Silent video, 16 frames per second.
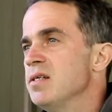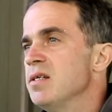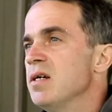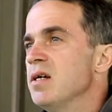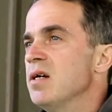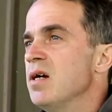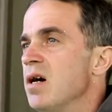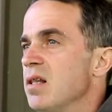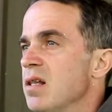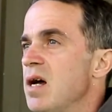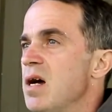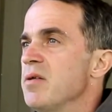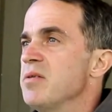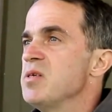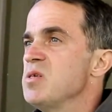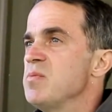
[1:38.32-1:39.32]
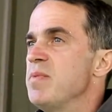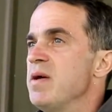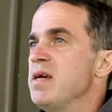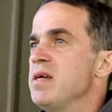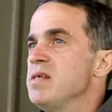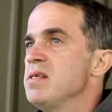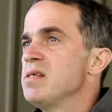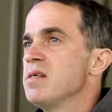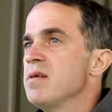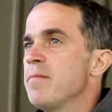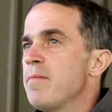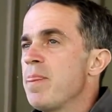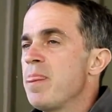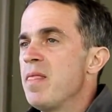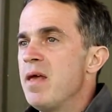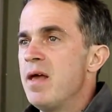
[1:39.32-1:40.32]
allow the space
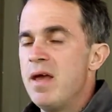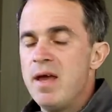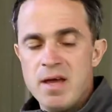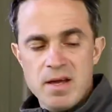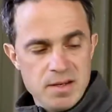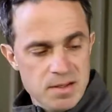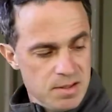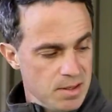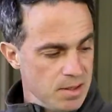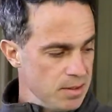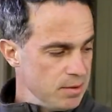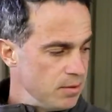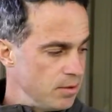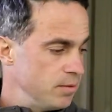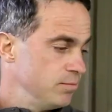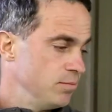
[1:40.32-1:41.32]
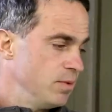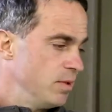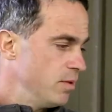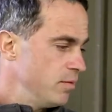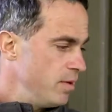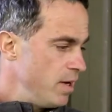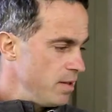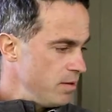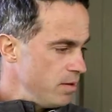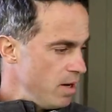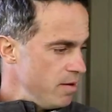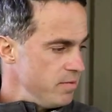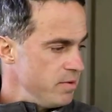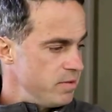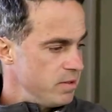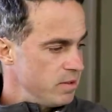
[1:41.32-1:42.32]
and or rather
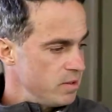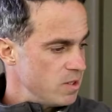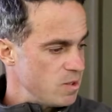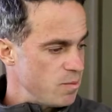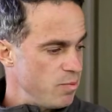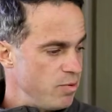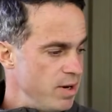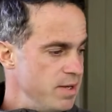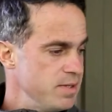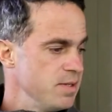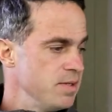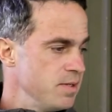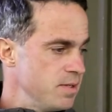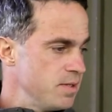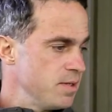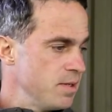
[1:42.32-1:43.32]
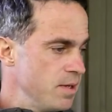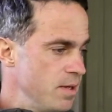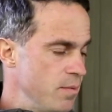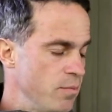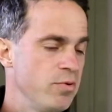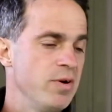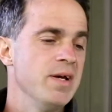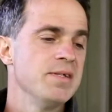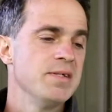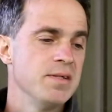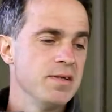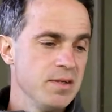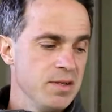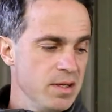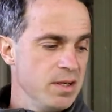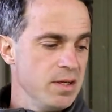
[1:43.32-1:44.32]
everything that's present
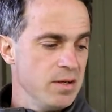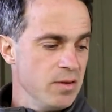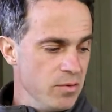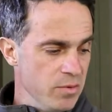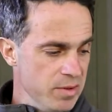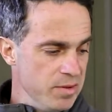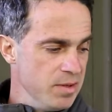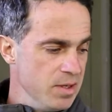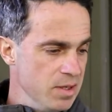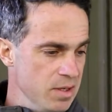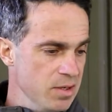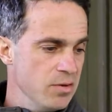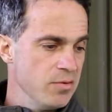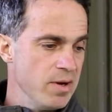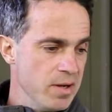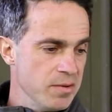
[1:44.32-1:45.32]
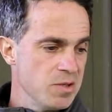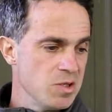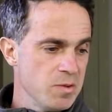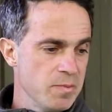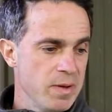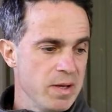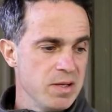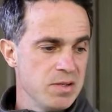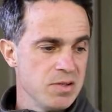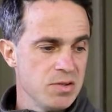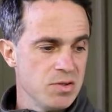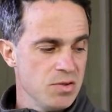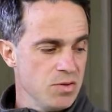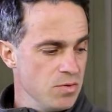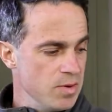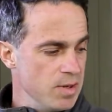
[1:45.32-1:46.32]
within and around the space
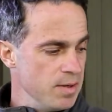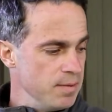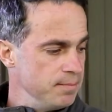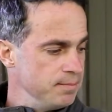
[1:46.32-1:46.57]
to